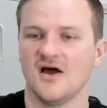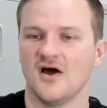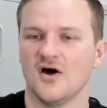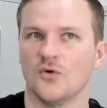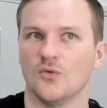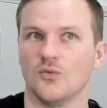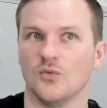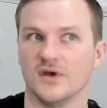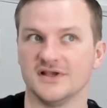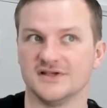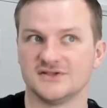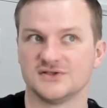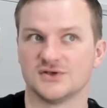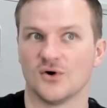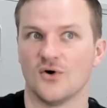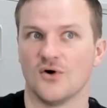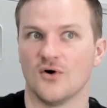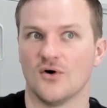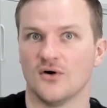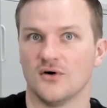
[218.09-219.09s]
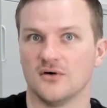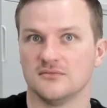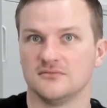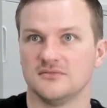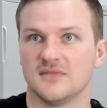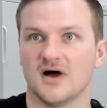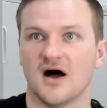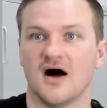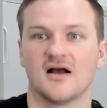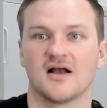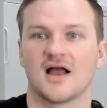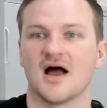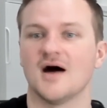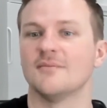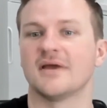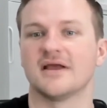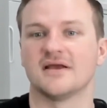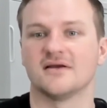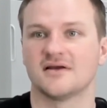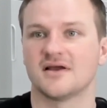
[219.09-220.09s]
We saw
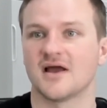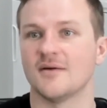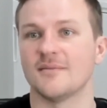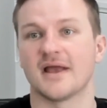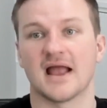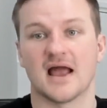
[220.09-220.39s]
coming